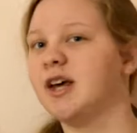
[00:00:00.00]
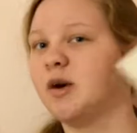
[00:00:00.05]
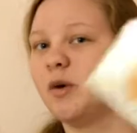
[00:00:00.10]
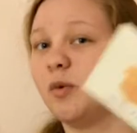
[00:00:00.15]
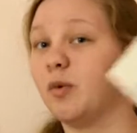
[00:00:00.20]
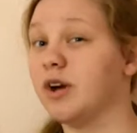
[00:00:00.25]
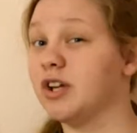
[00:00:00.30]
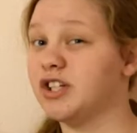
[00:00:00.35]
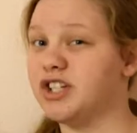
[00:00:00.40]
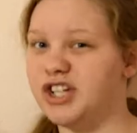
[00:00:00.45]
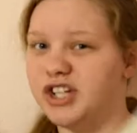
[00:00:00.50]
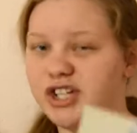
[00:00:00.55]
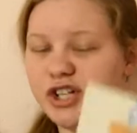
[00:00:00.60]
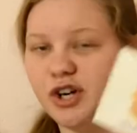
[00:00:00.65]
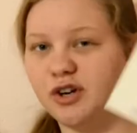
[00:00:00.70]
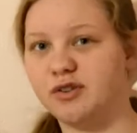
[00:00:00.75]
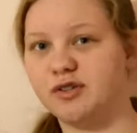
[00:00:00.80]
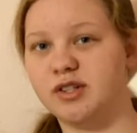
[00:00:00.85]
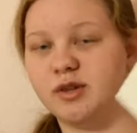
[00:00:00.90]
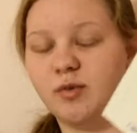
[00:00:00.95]
what she
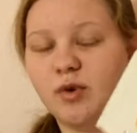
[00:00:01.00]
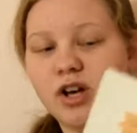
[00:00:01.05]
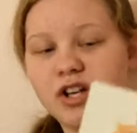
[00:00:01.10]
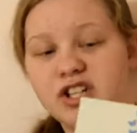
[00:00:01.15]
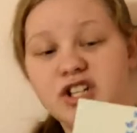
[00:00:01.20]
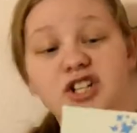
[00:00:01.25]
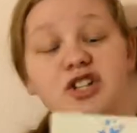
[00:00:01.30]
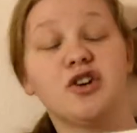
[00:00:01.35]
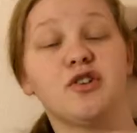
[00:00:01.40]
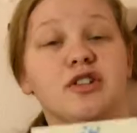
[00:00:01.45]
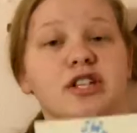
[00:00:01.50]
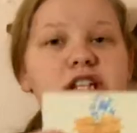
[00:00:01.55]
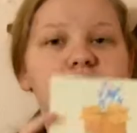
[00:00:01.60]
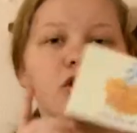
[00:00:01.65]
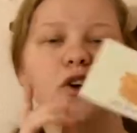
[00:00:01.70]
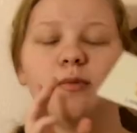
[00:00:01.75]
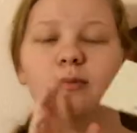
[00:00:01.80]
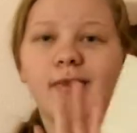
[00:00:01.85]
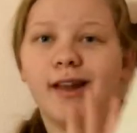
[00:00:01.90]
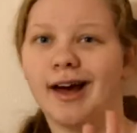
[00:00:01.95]
chose and why she chose it.
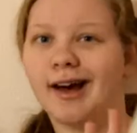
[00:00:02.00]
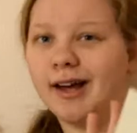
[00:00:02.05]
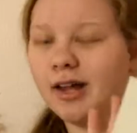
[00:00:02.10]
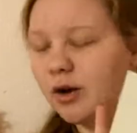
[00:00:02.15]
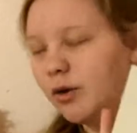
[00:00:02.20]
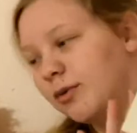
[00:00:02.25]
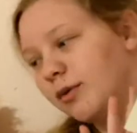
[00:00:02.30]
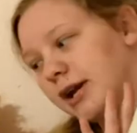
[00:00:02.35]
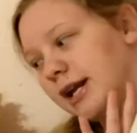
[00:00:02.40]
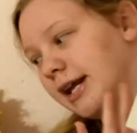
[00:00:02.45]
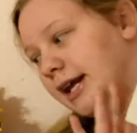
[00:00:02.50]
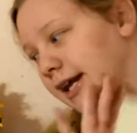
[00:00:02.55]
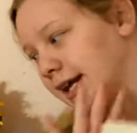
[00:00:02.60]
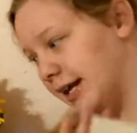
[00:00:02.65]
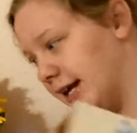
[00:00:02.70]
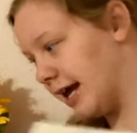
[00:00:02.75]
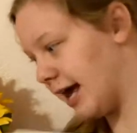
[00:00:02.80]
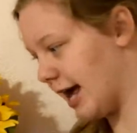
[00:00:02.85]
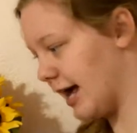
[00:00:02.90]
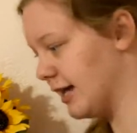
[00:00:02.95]
So I'm not going to read it
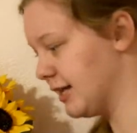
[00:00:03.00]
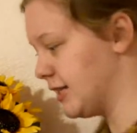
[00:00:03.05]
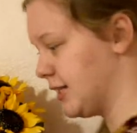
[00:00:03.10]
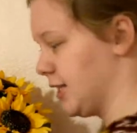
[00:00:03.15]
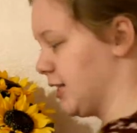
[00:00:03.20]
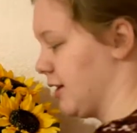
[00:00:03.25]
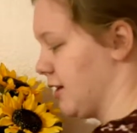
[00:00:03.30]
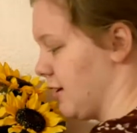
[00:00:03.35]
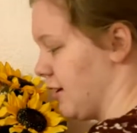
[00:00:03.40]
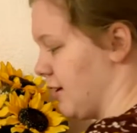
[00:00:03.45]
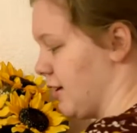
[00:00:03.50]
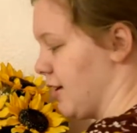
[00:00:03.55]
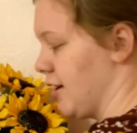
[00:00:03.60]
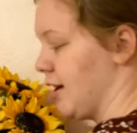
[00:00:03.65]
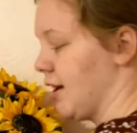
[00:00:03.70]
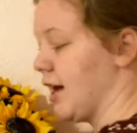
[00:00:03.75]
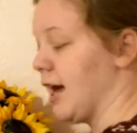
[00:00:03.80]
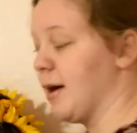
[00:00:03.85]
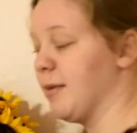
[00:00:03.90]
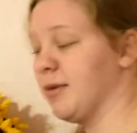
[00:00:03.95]
yet.
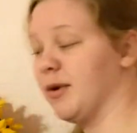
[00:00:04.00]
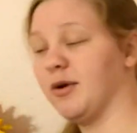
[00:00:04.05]
I'm going